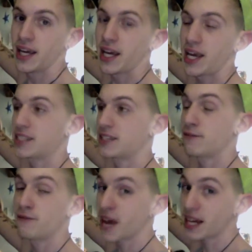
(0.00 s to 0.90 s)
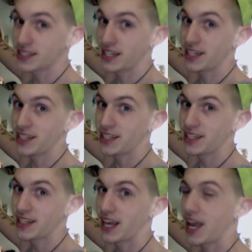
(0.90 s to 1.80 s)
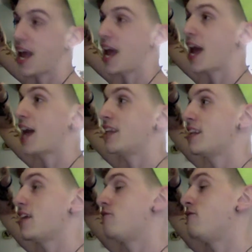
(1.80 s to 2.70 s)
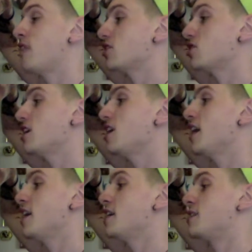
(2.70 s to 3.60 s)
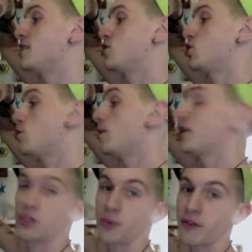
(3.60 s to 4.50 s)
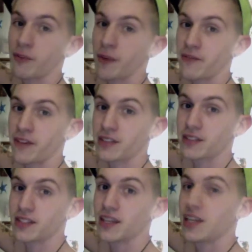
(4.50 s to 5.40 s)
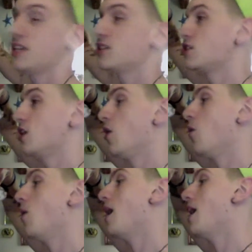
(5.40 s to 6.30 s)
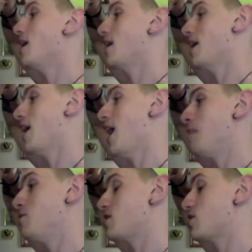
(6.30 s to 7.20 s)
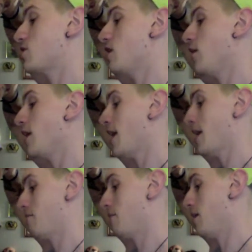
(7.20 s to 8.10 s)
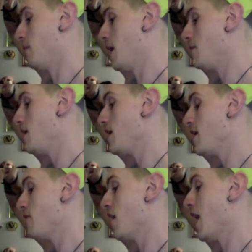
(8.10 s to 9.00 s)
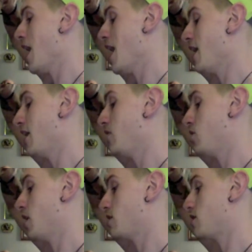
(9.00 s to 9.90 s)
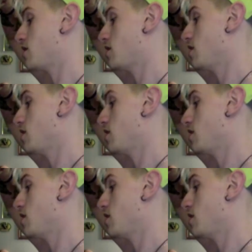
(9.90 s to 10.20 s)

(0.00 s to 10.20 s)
it's infected, and the infection is 2 inches away from my face. So I'm just, okay, maybe if I just